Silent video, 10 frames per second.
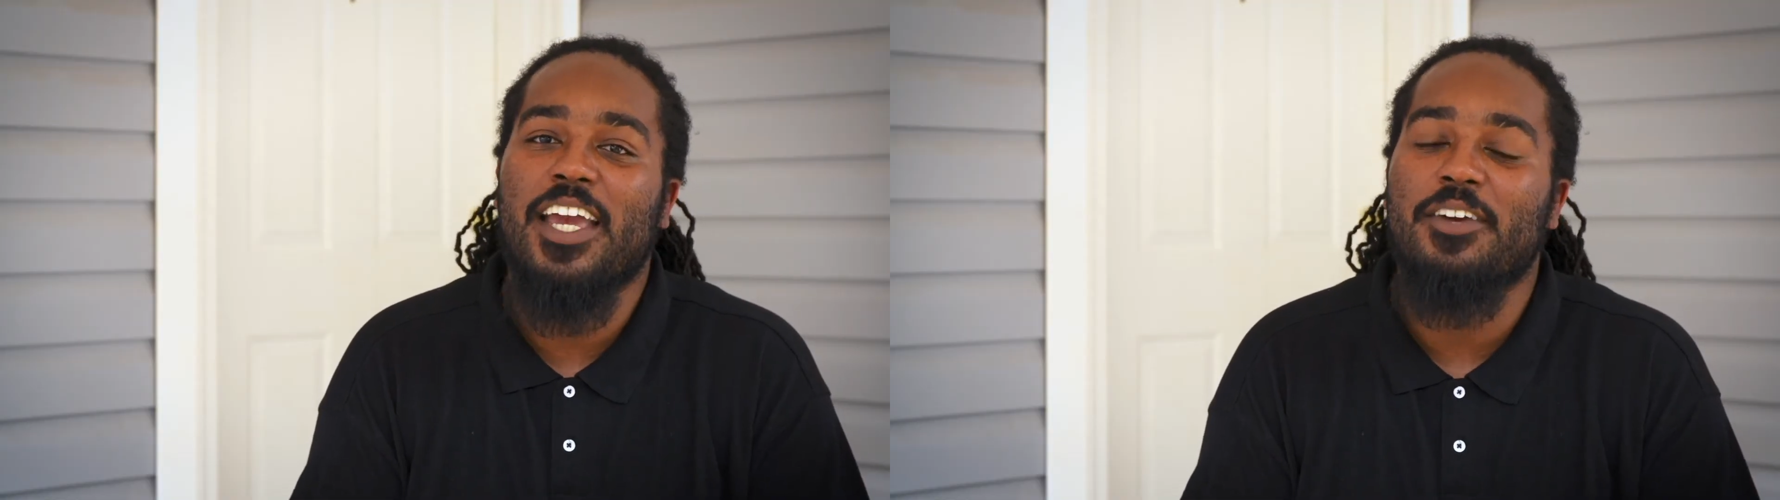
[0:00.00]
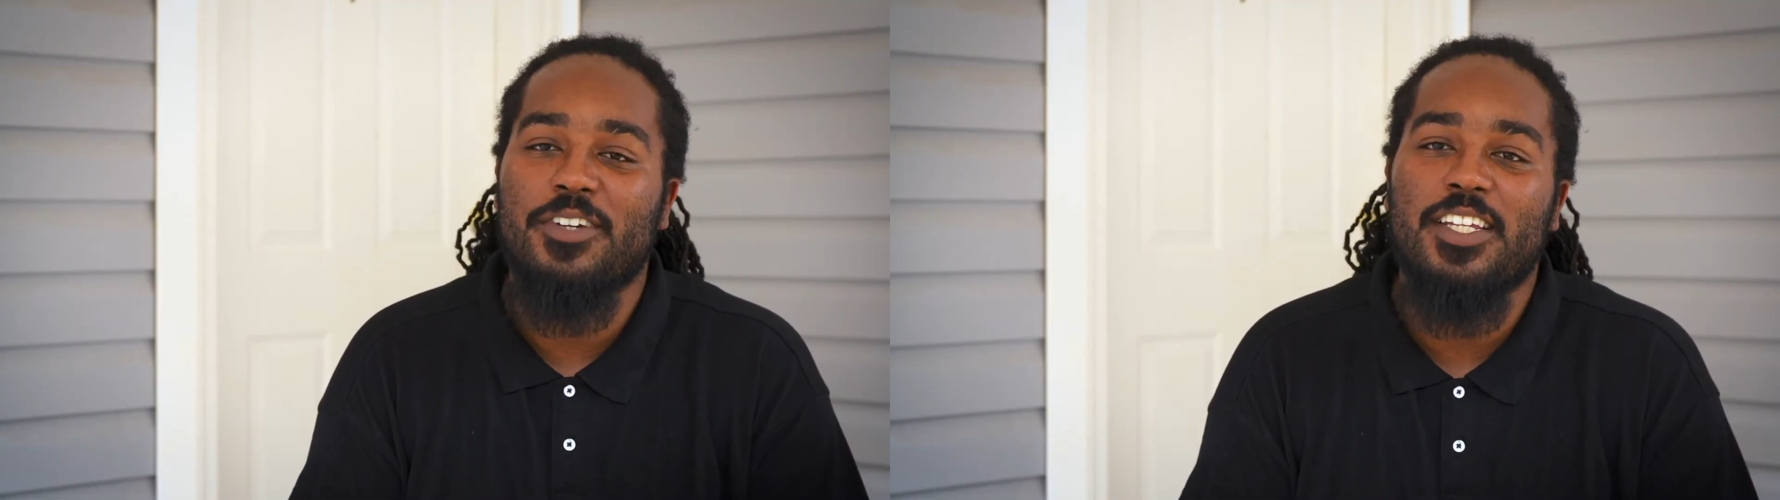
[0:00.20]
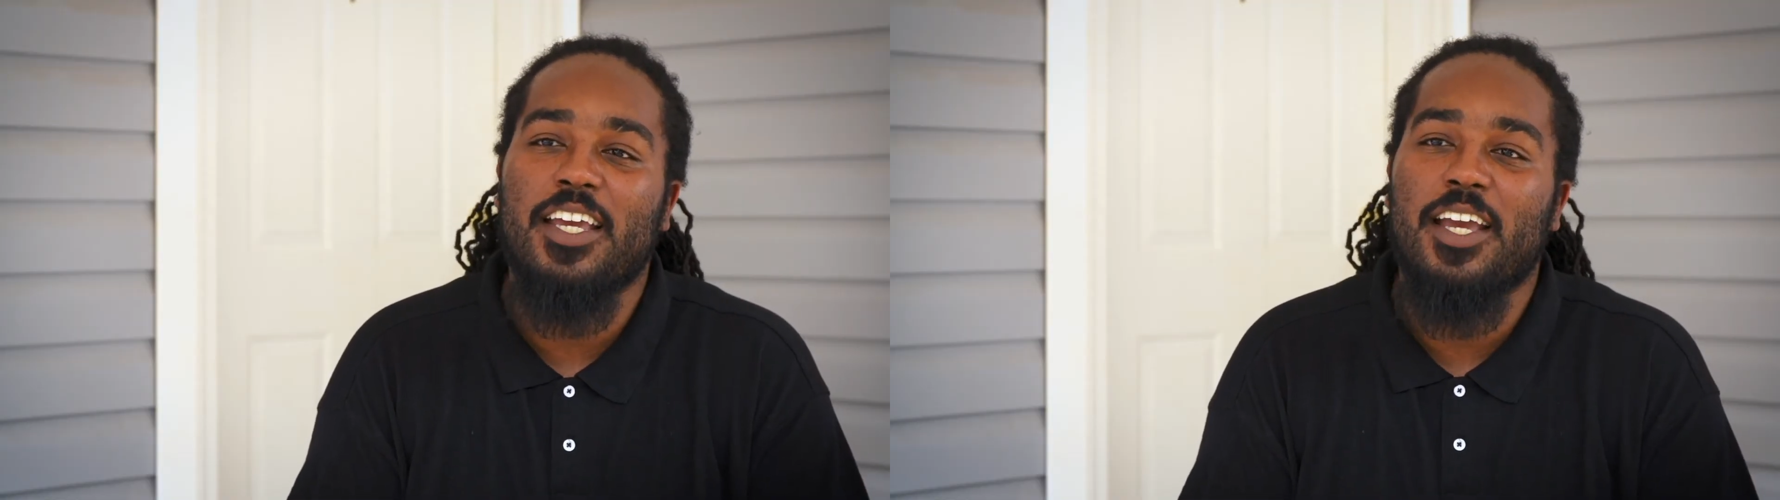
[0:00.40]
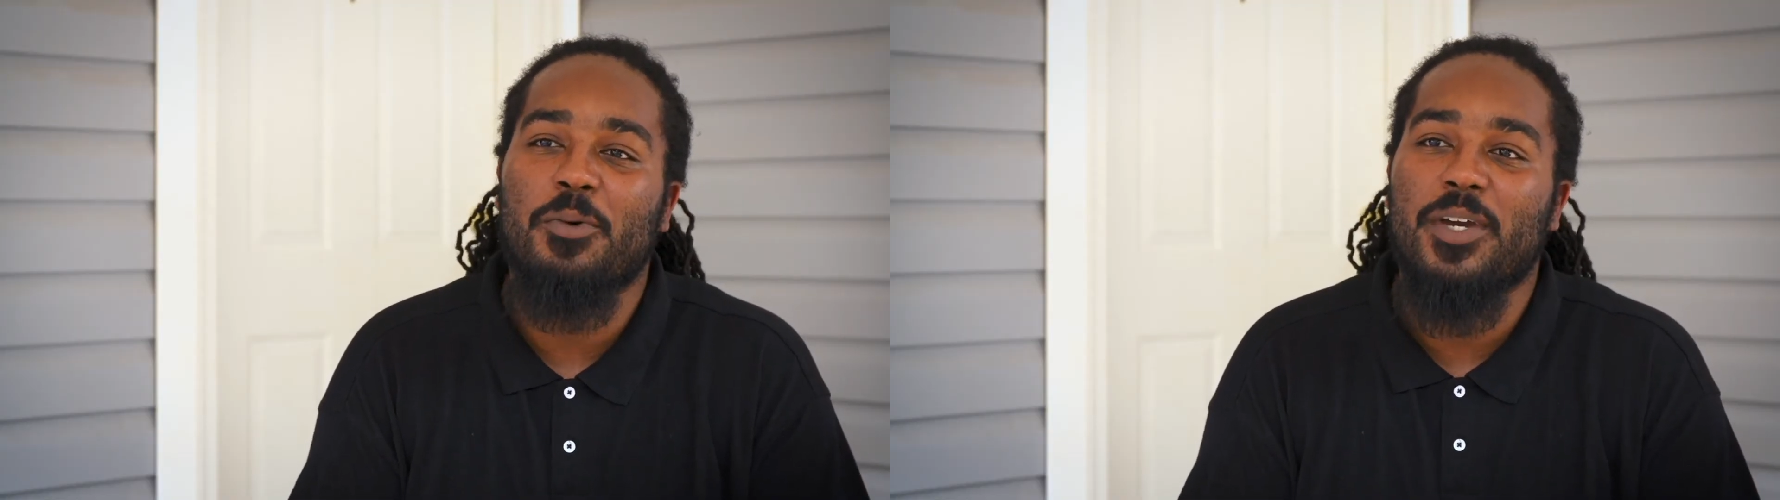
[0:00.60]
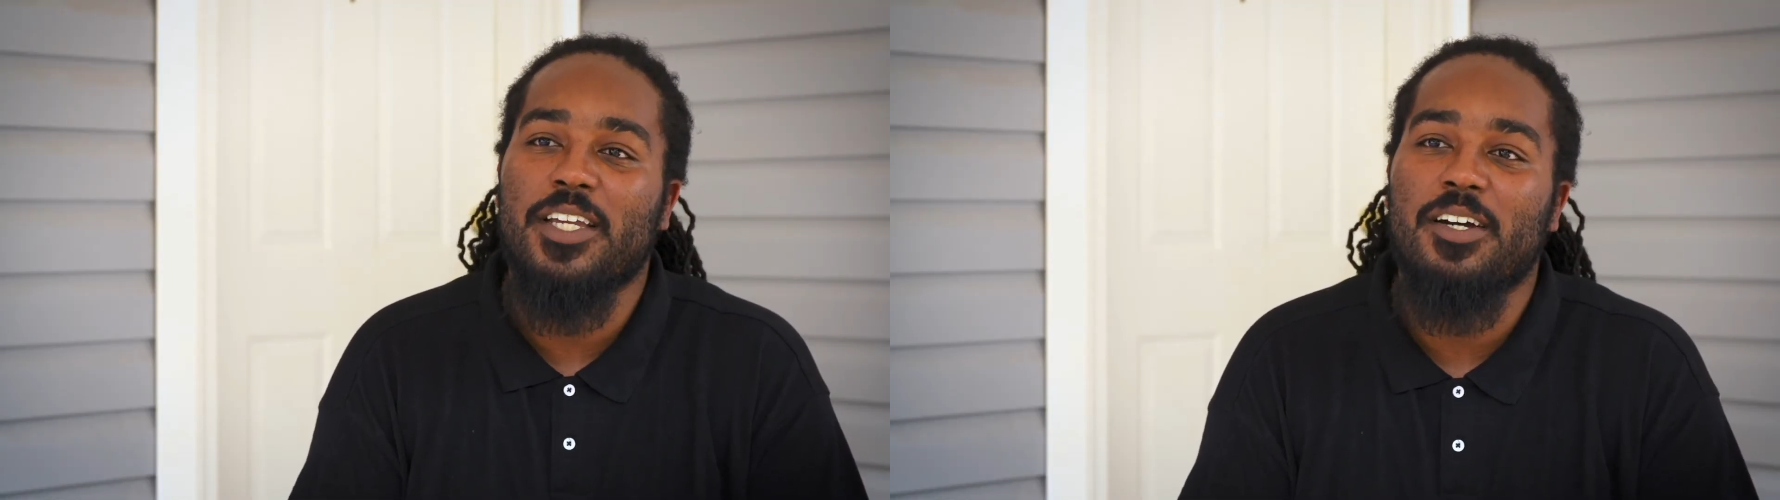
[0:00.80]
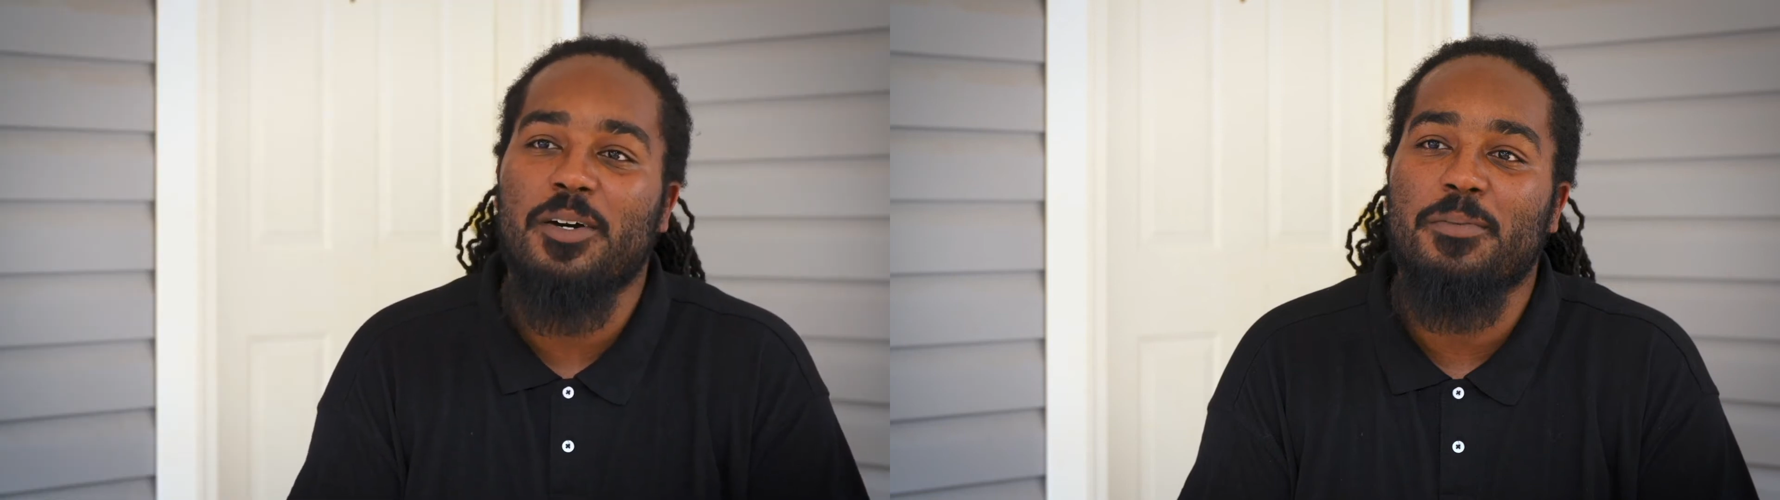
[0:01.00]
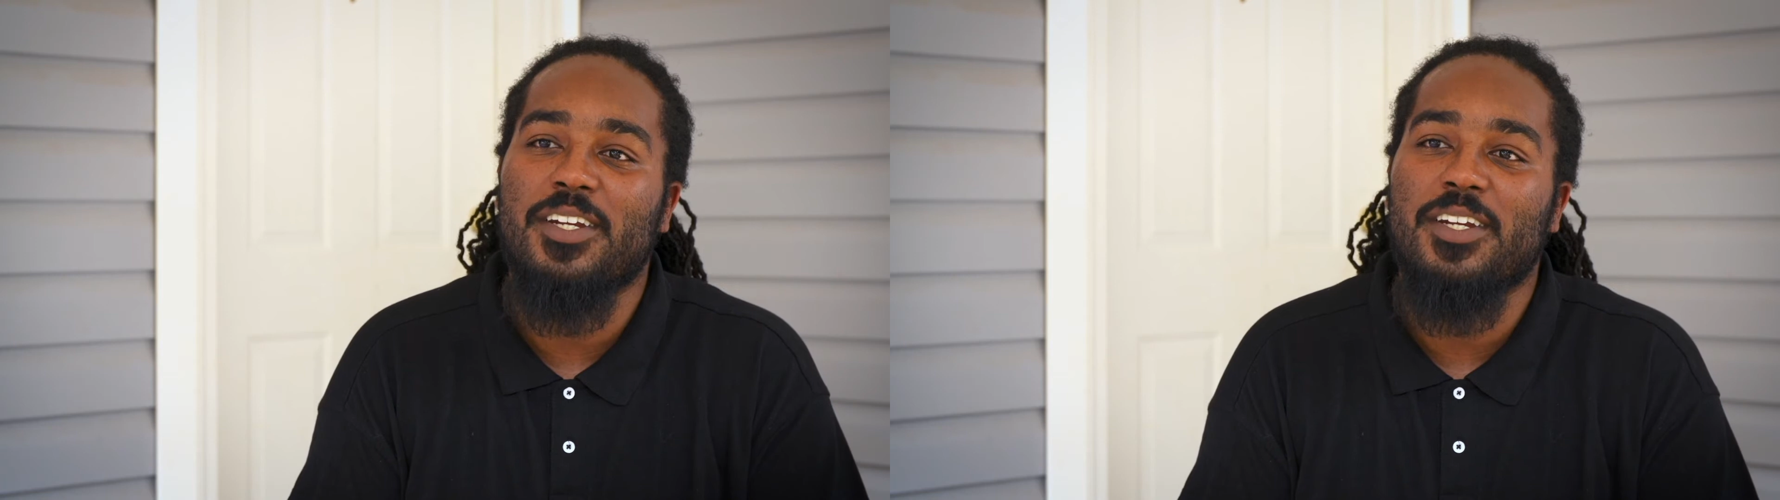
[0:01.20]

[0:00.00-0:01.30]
every day I wake up